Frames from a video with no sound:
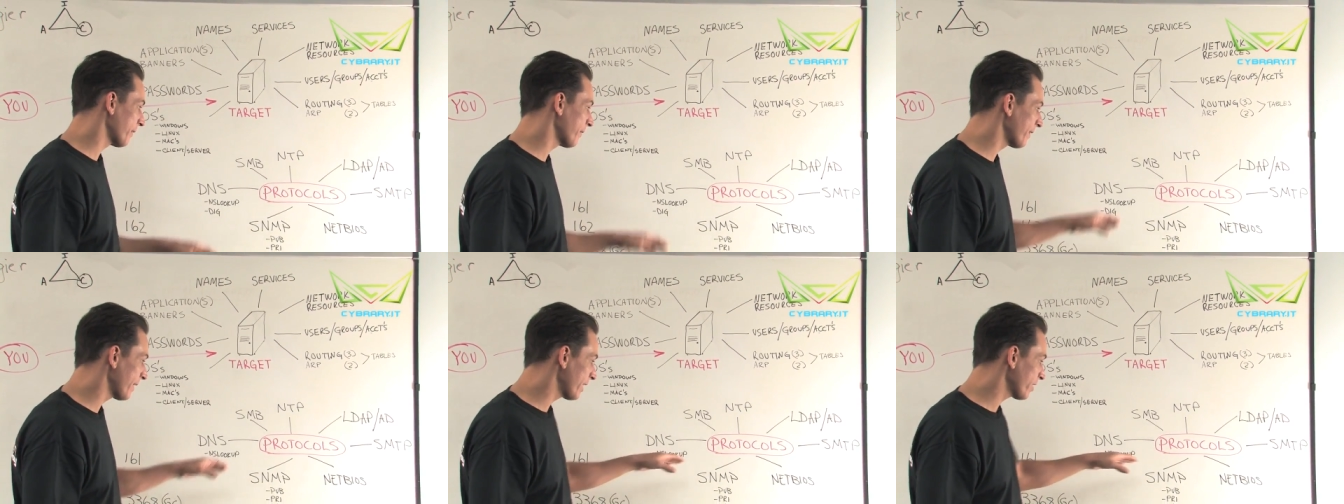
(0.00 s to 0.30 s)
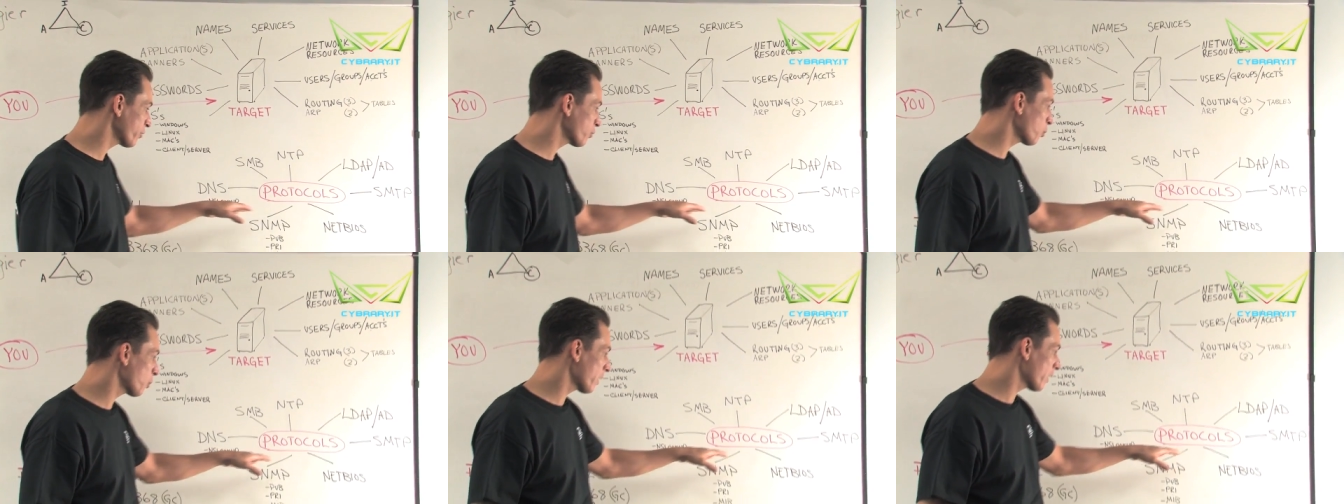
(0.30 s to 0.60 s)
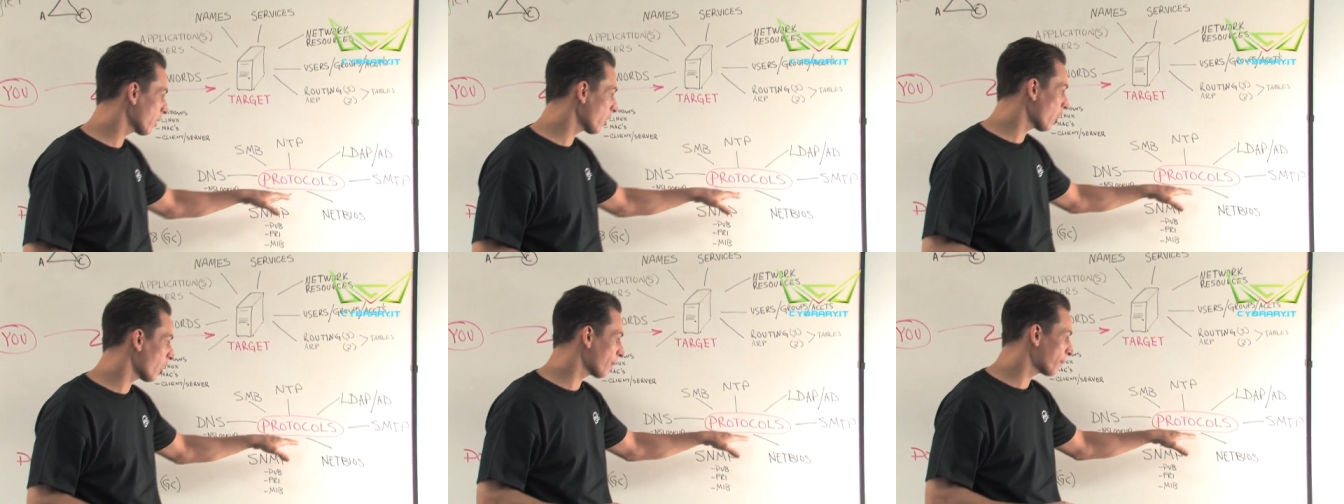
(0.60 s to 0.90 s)
and that's
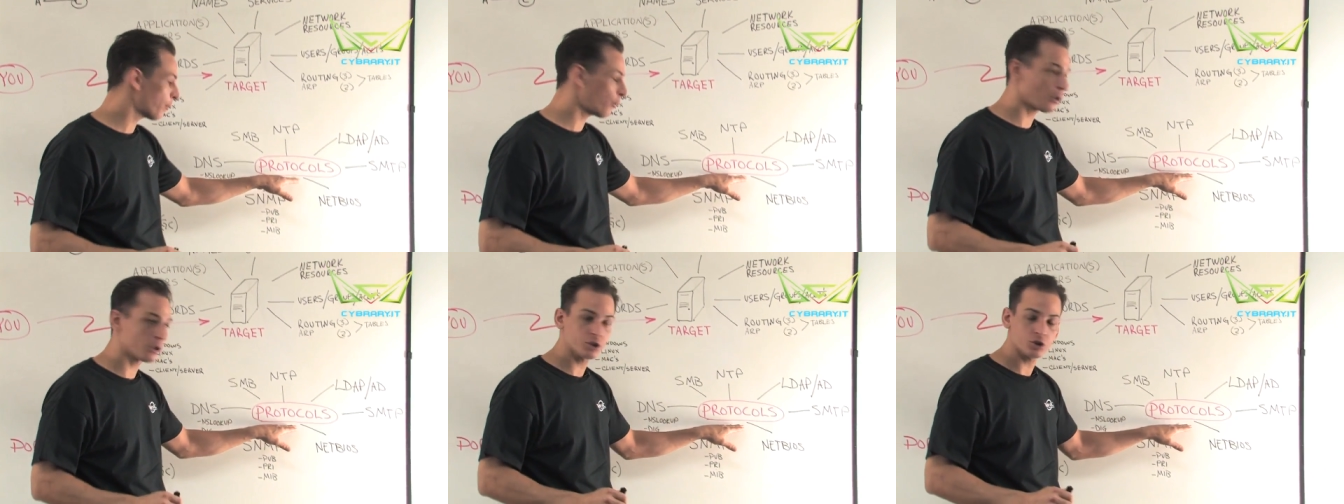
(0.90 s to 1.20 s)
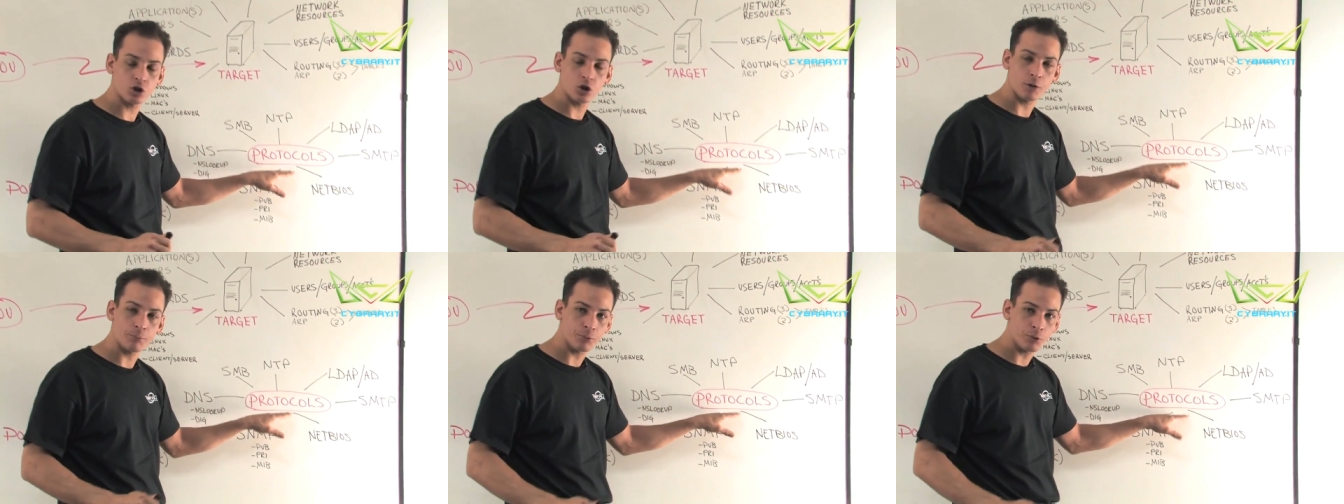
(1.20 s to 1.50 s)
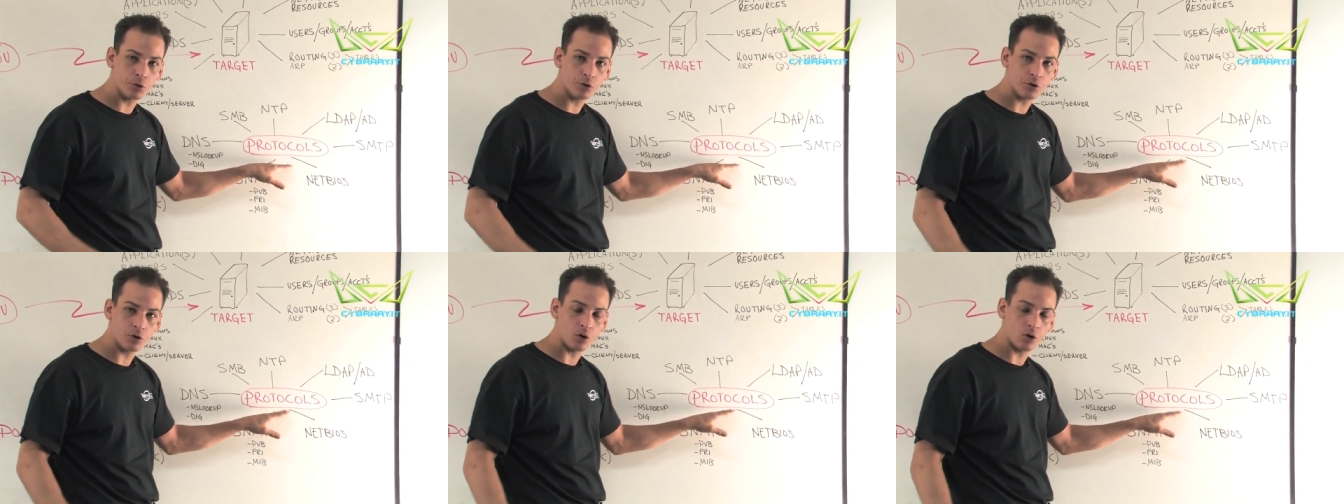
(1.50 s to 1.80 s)
where our ports and our
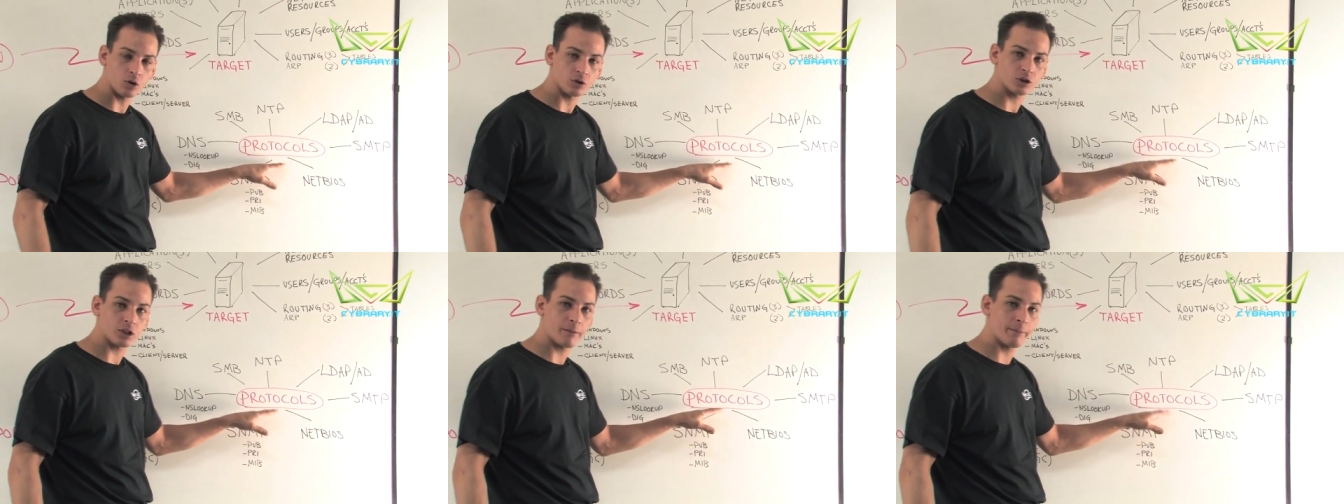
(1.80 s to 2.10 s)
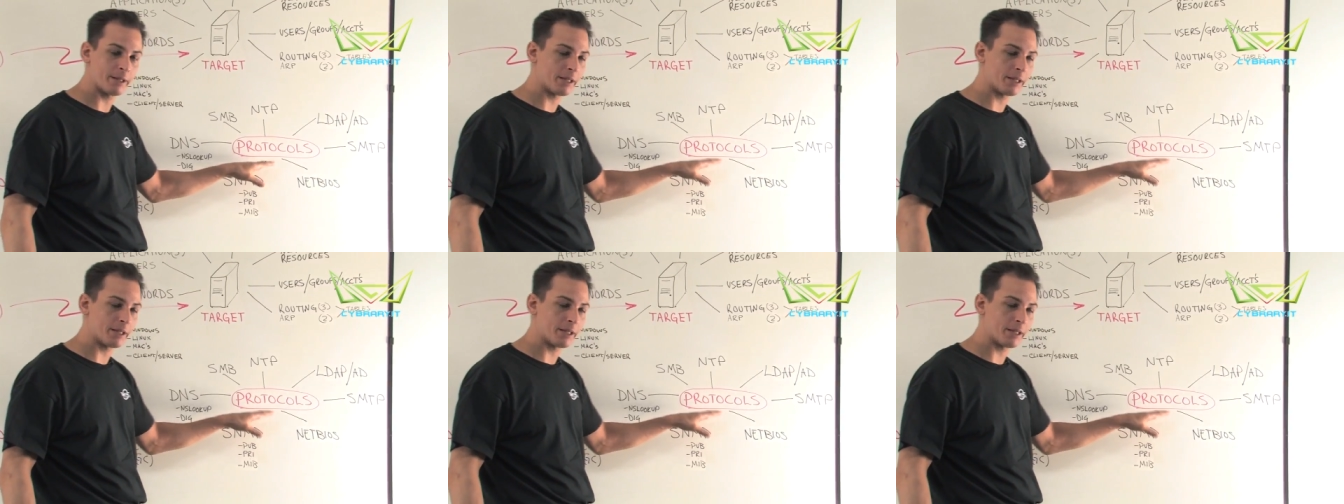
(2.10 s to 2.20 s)
protocols come